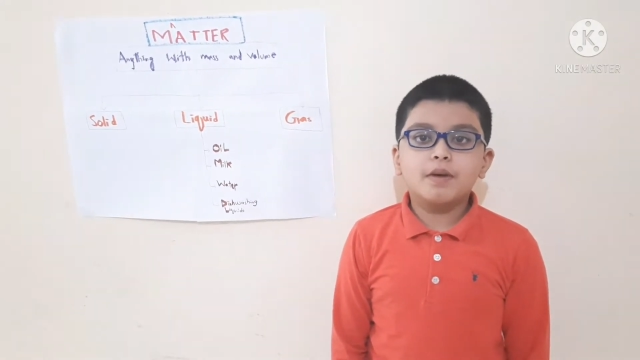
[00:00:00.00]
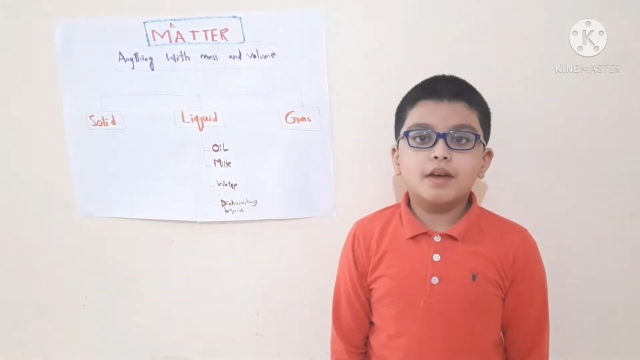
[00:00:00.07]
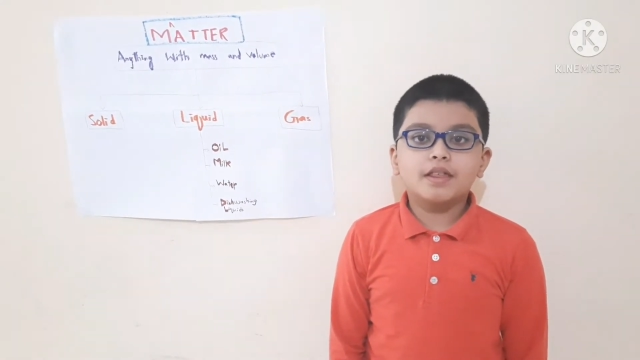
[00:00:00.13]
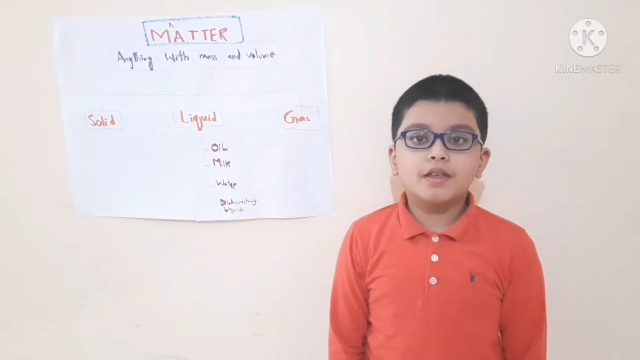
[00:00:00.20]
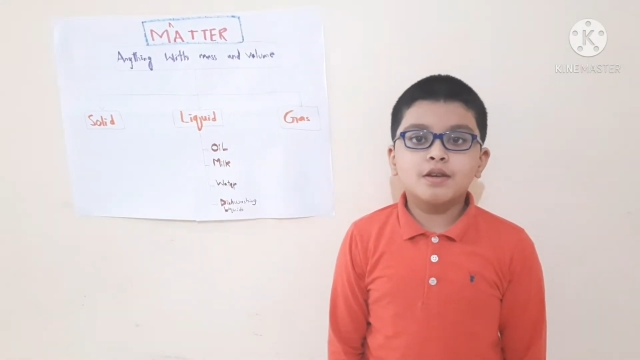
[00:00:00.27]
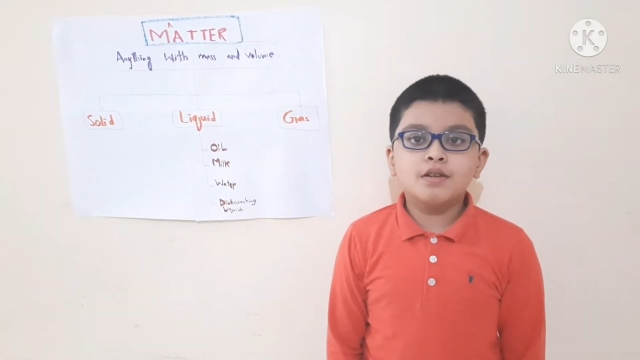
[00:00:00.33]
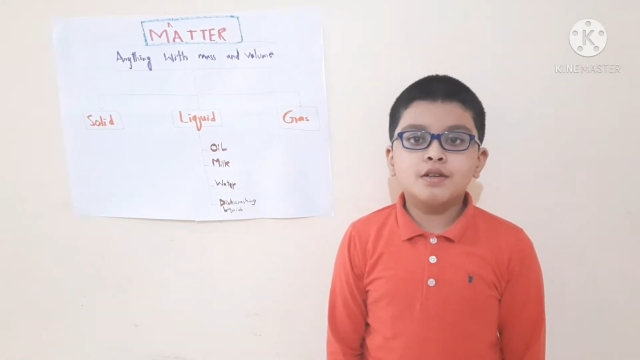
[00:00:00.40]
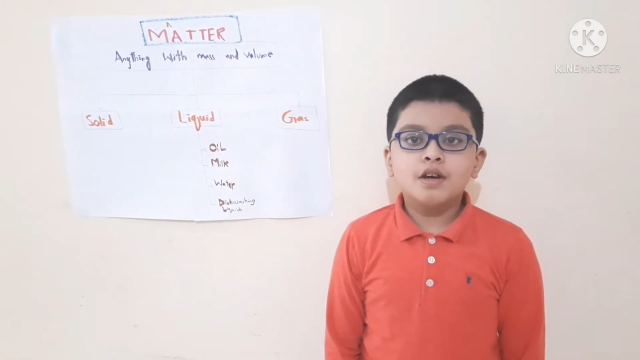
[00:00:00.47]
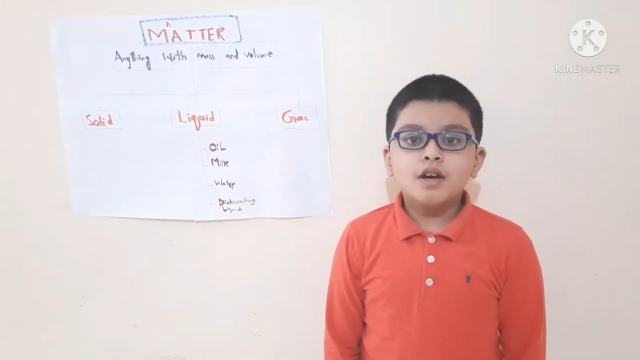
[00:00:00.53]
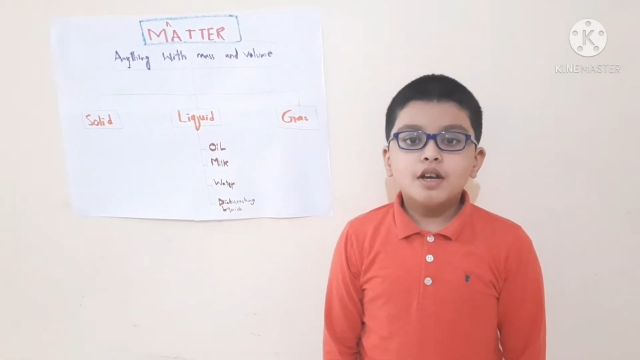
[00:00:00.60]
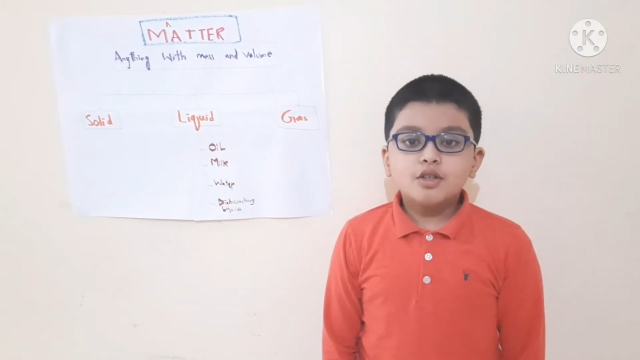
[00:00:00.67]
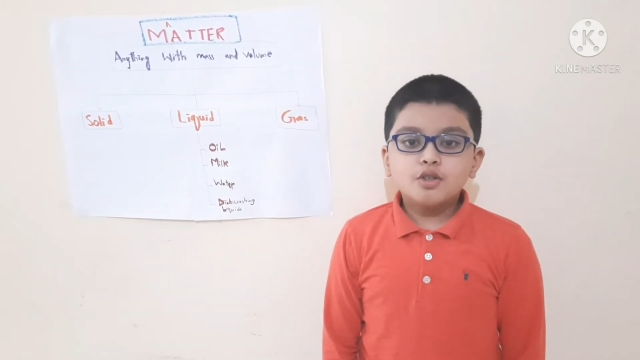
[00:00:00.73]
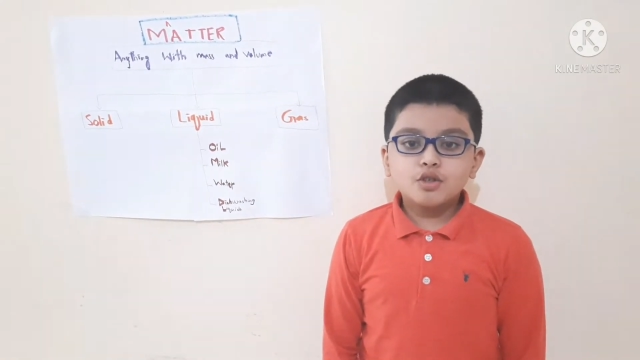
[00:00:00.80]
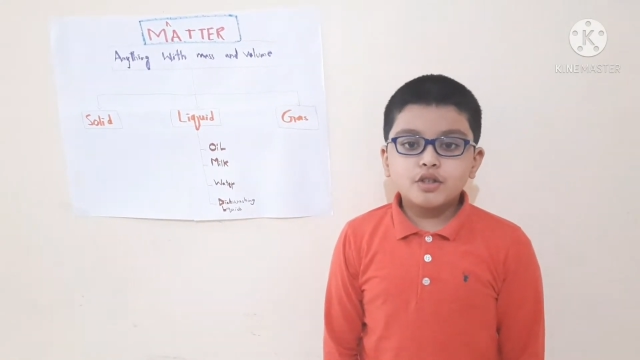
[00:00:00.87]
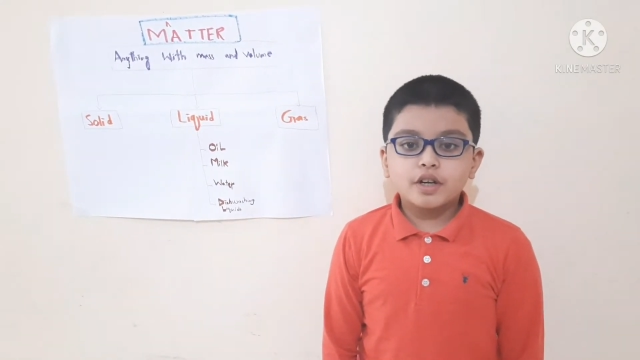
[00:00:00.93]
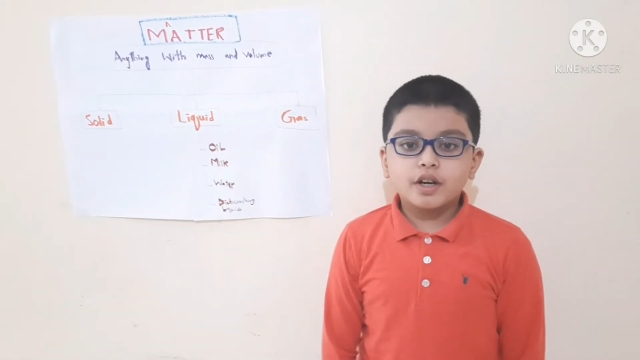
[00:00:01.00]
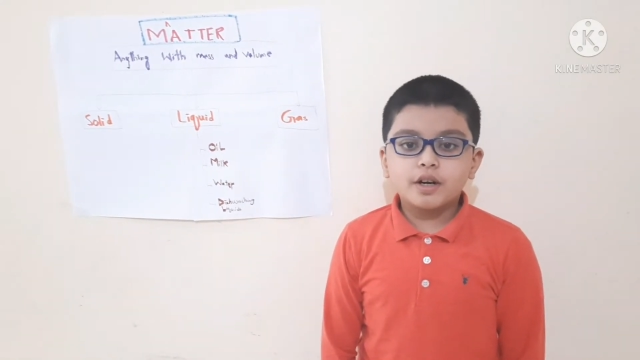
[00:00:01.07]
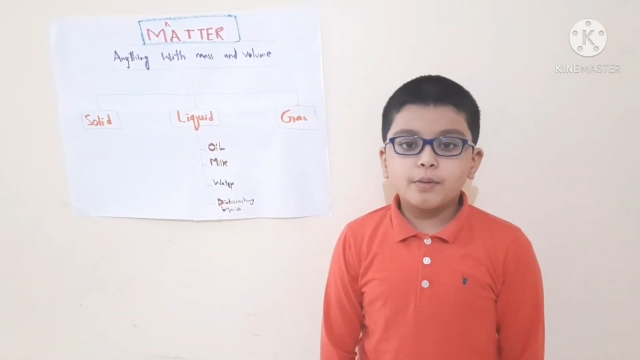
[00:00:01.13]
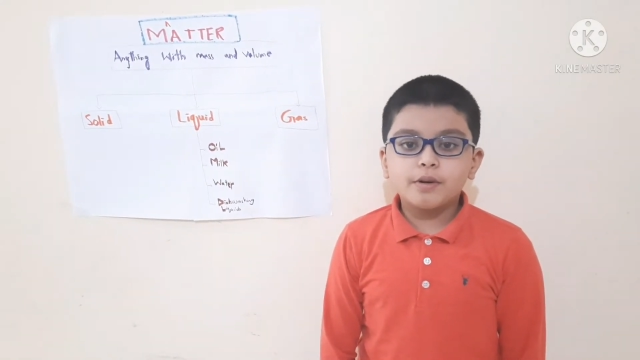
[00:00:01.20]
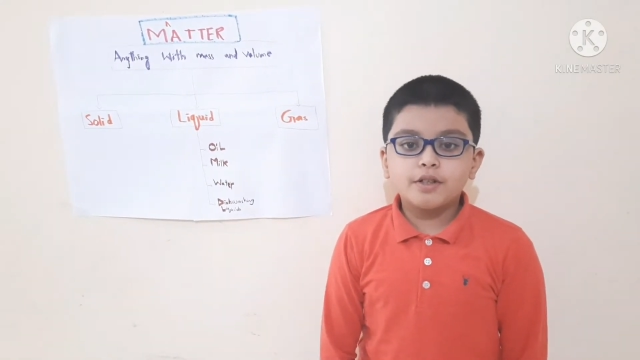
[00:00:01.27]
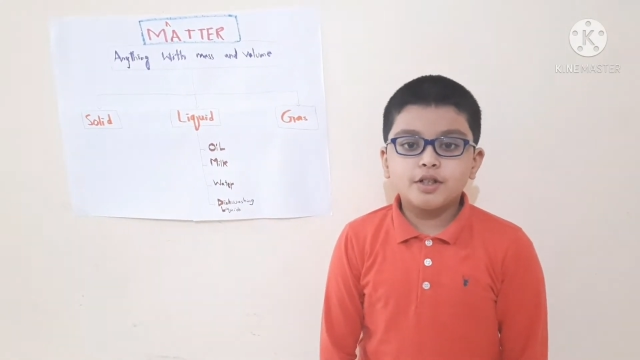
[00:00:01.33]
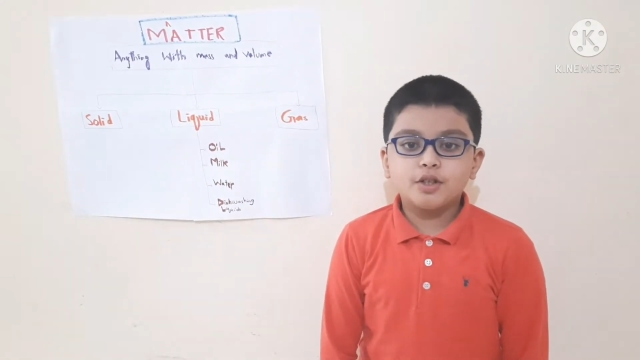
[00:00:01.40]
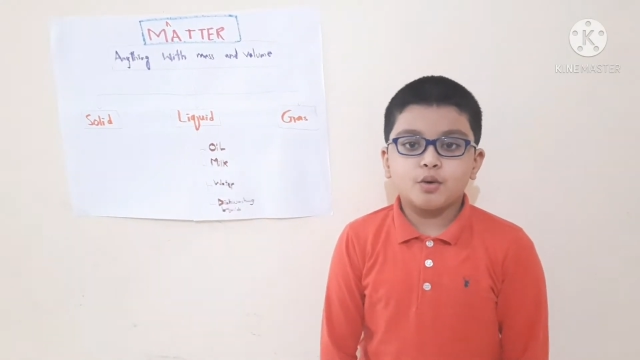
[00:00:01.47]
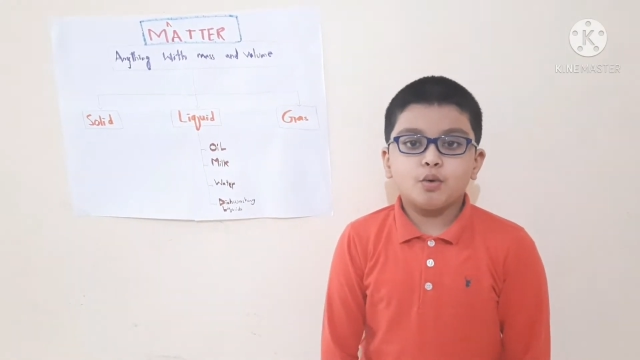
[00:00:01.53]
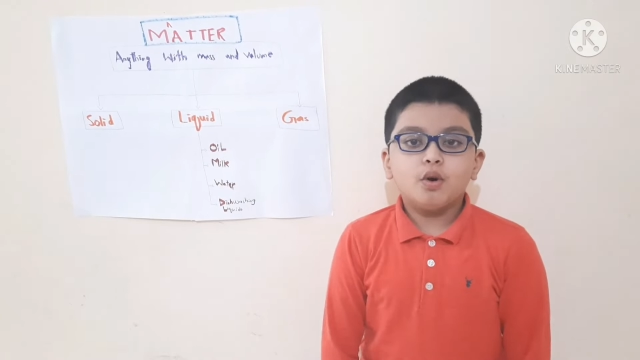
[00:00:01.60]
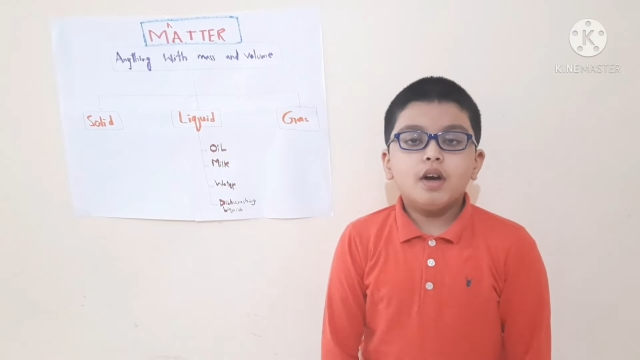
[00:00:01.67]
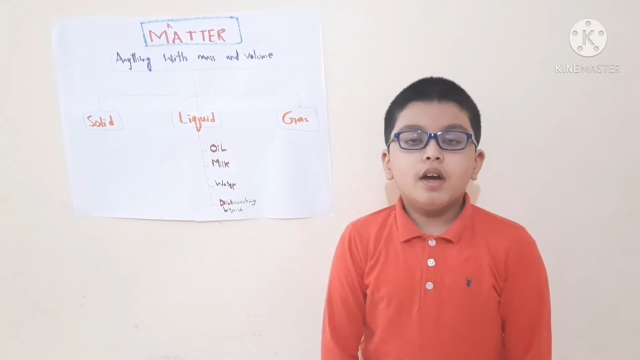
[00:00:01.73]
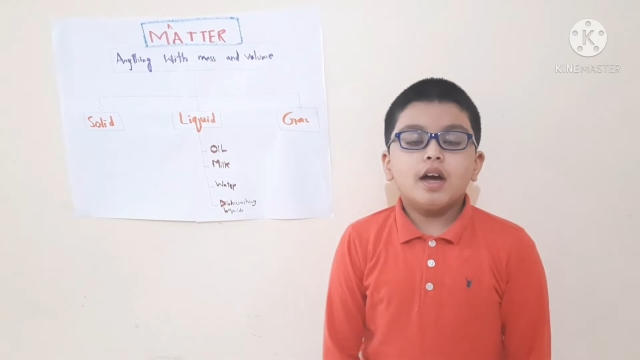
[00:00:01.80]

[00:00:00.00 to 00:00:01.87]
message to share with you.